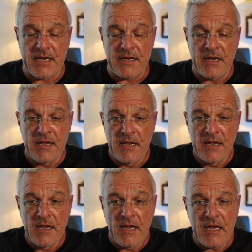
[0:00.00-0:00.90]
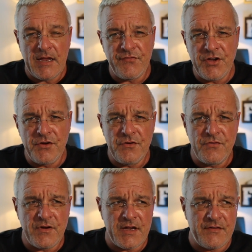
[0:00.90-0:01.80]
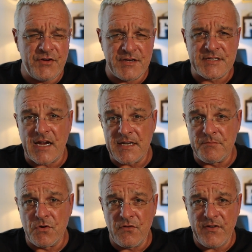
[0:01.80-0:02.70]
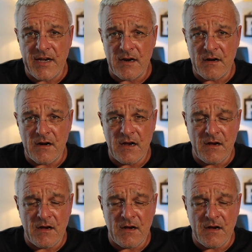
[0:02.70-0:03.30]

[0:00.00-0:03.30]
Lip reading: And if you decide to move here,